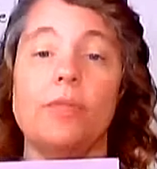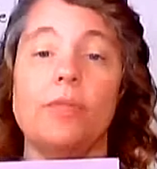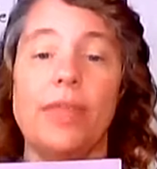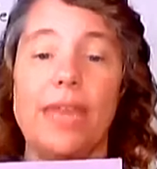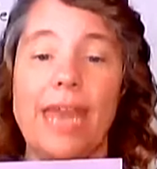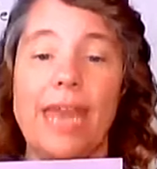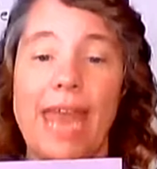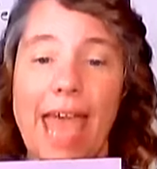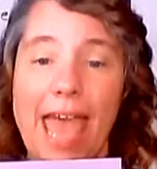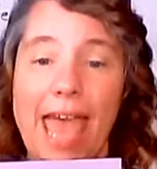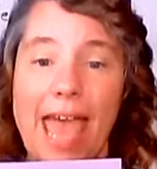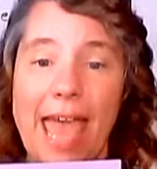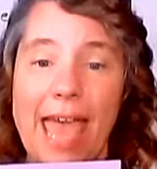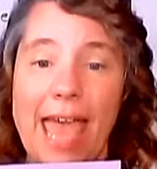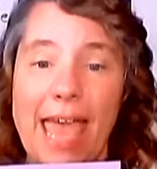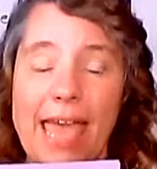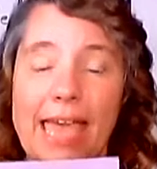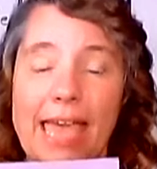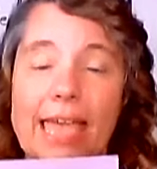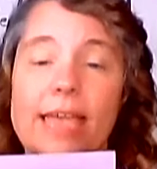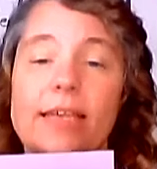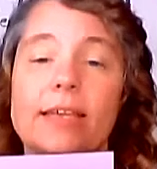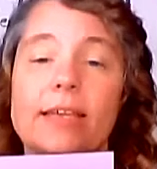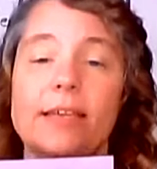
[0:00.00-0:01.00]
with an A,
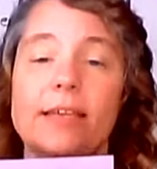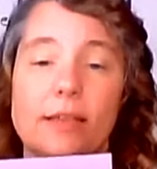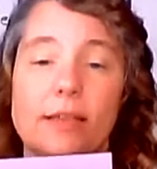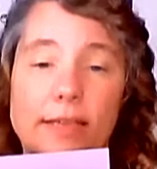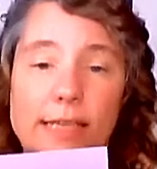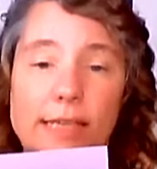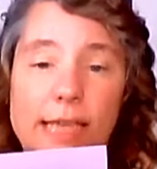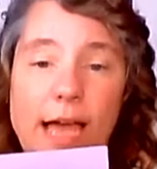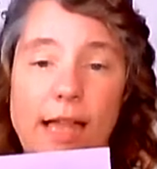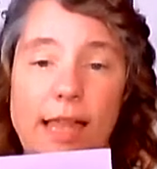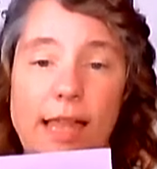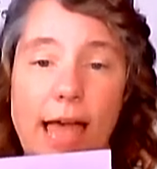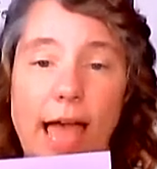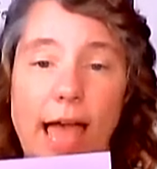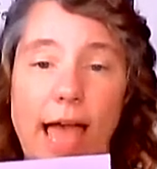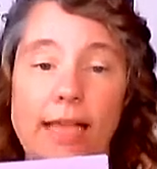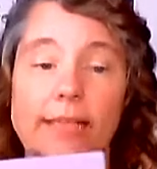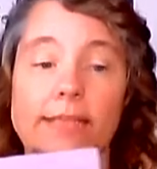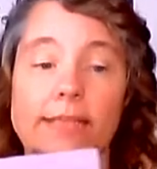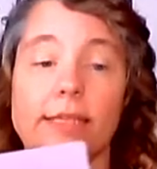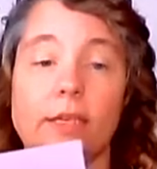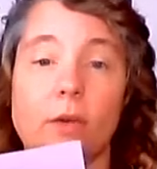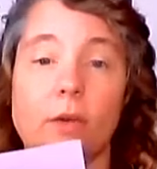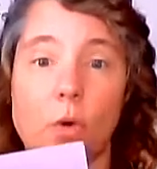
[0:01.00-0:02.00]

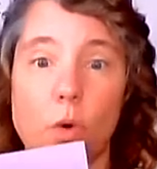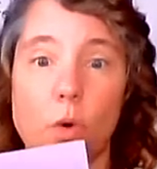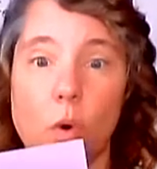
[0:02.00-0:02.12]
Tallahassee,